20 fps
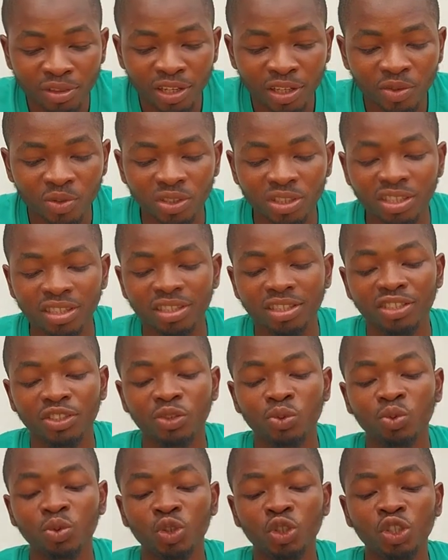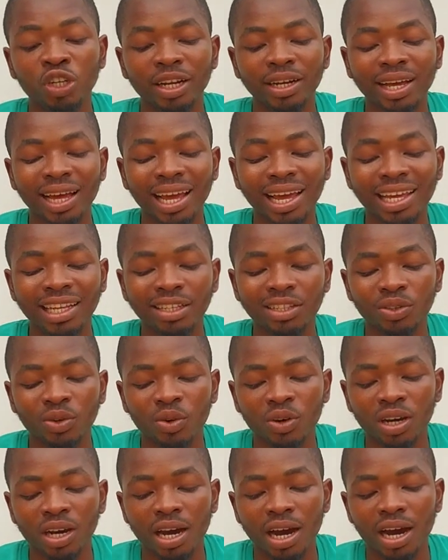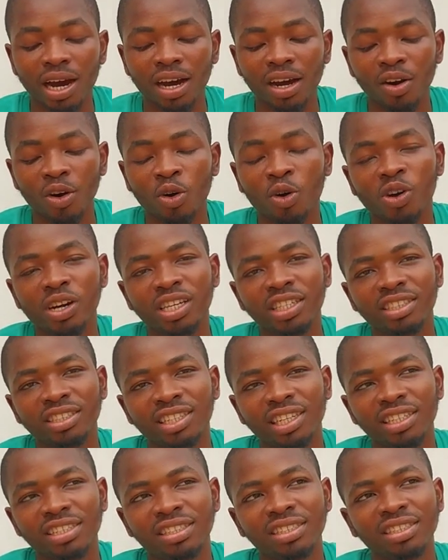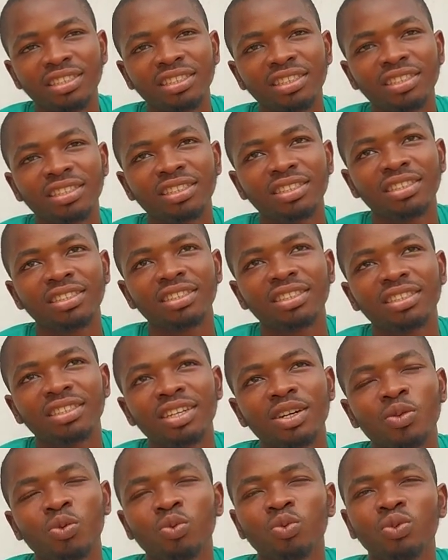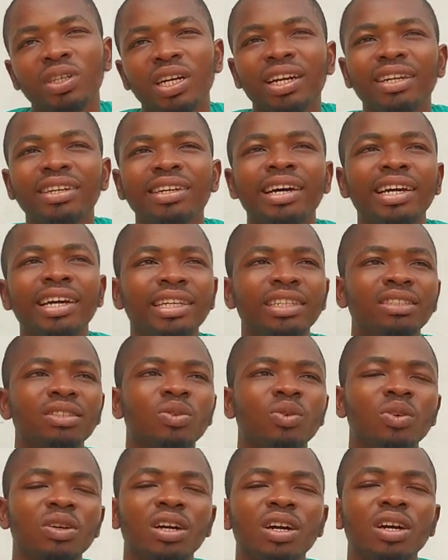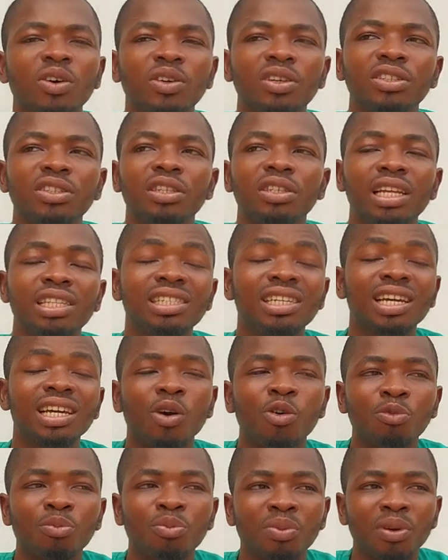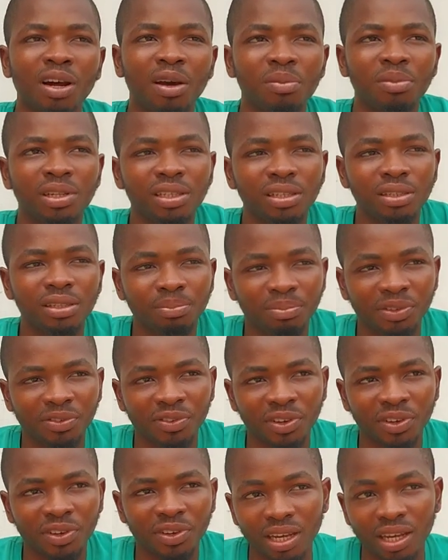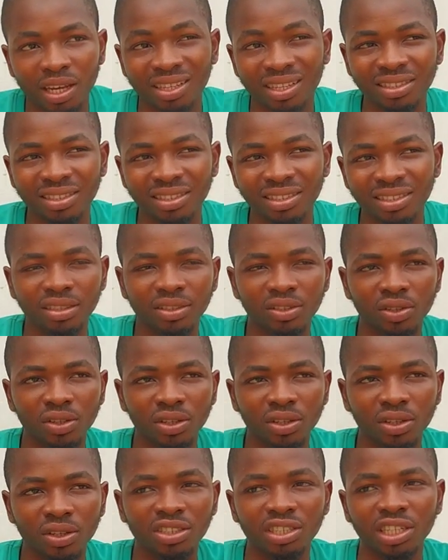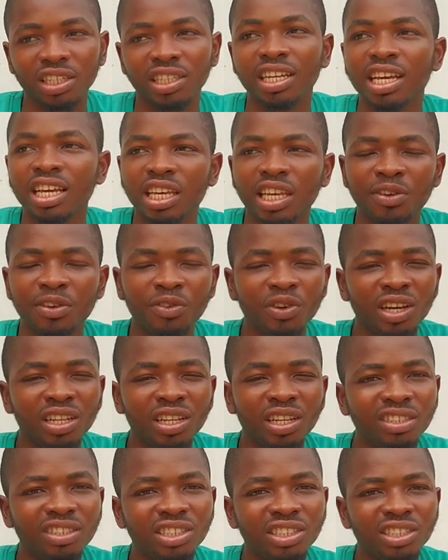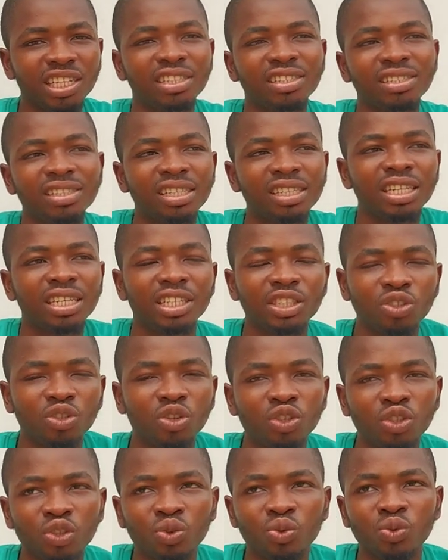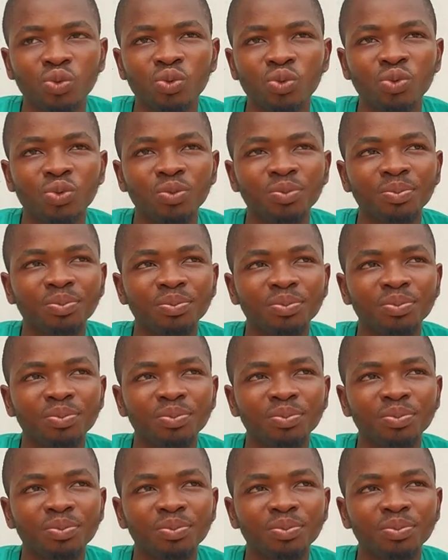The next question is, would you rather end hunger or hatred? Would you rather end hunger or hatred? I think I would probably prefer ending hatred. If you end hatred, people